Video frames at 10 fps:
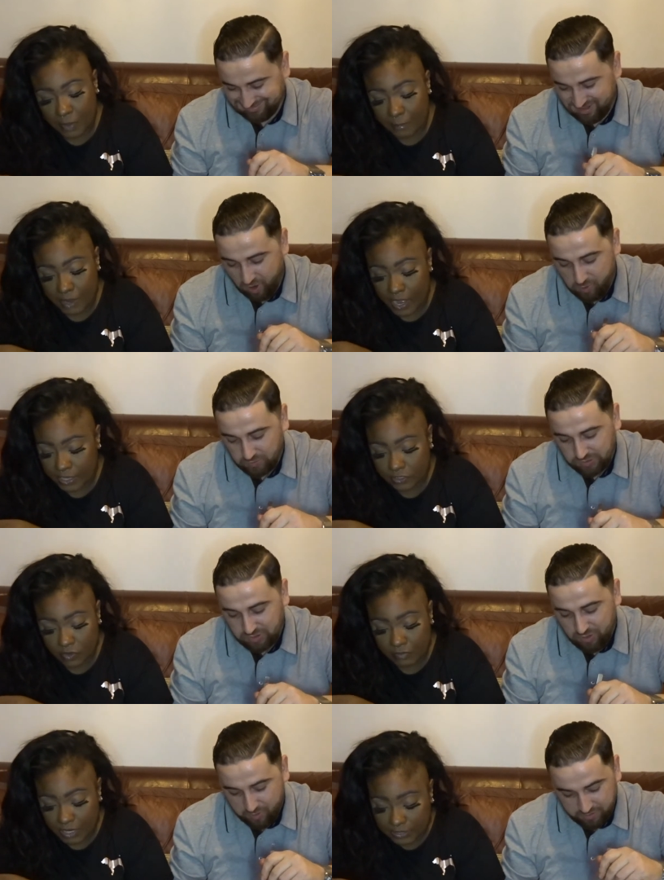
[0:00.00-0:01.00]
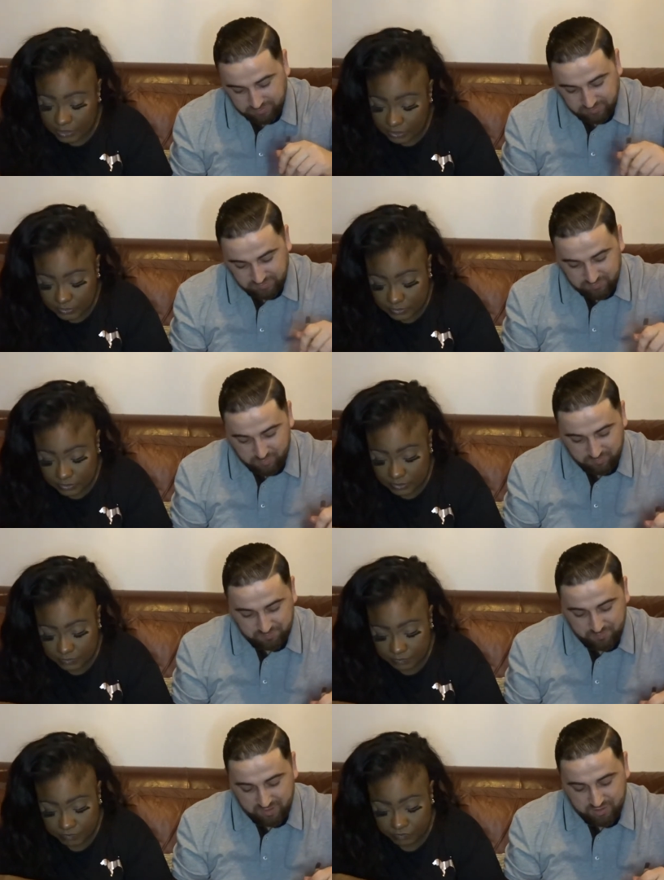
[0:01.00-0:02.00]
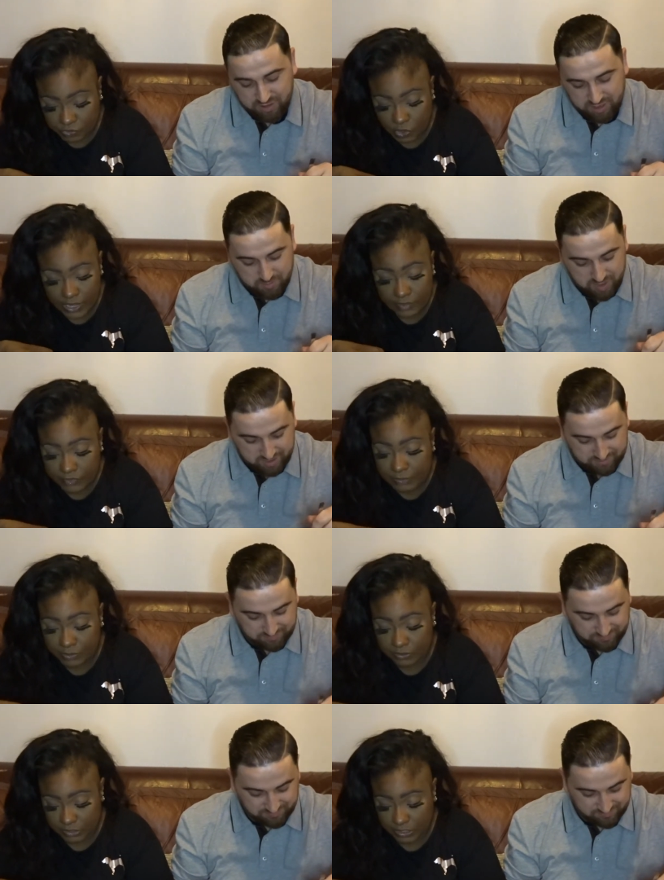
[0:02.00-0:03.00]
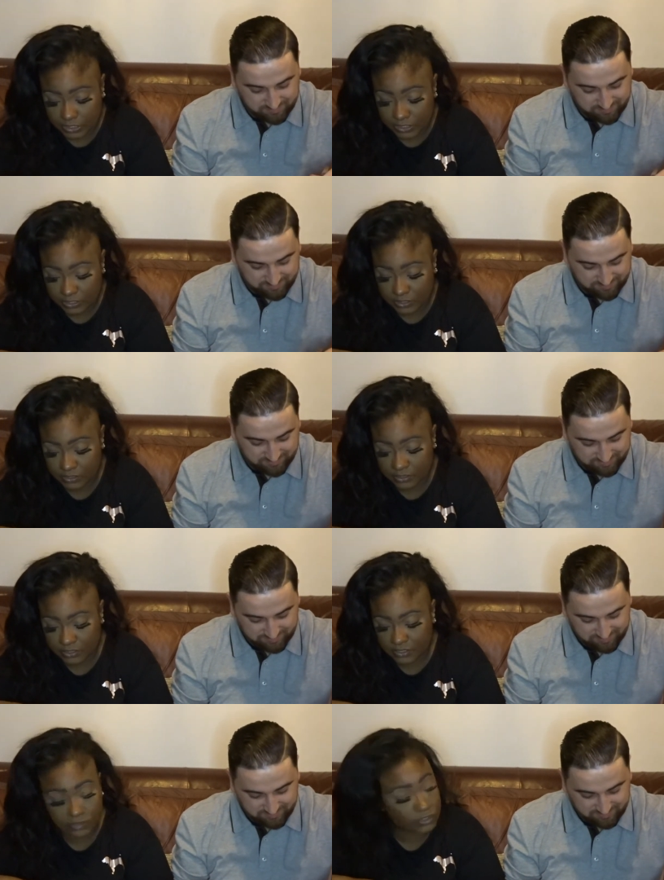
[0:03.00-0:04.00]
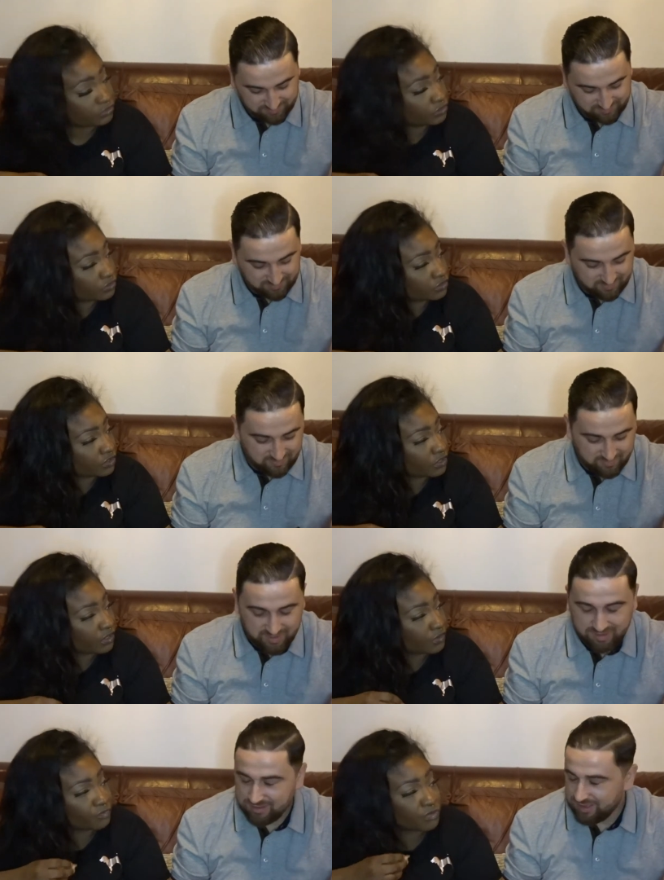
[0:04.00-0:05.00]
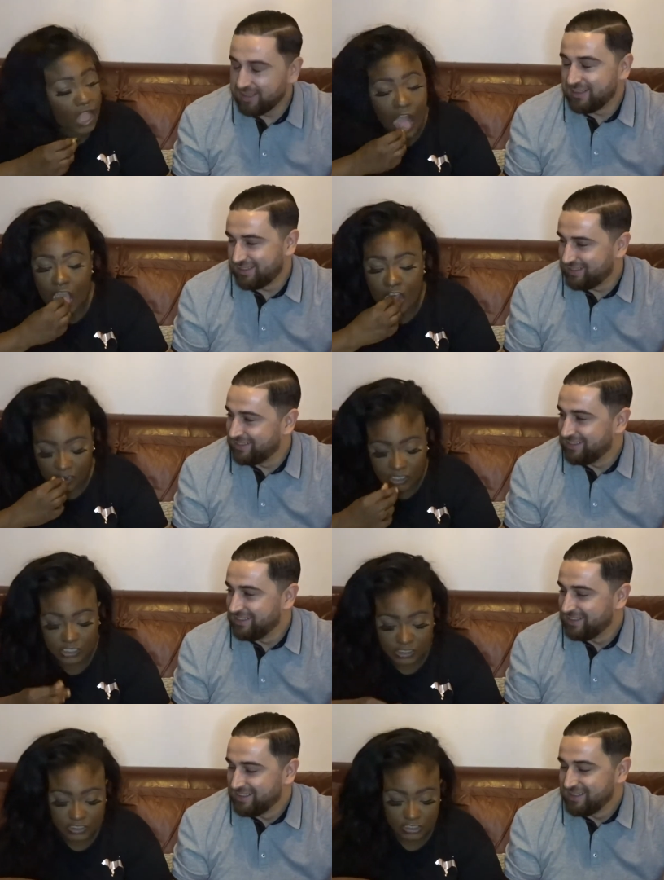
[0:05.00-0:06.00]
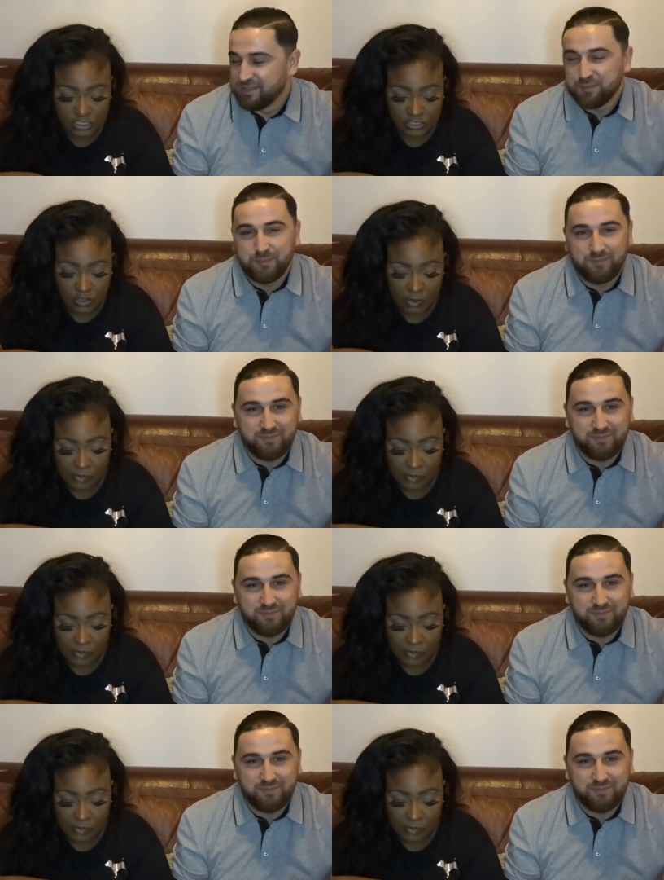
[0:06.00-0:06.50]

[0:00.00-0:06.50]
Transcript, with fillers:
Speaker 1: But I know mine does. So Not mine. everybody. Does yours? Yeah. I know, I see.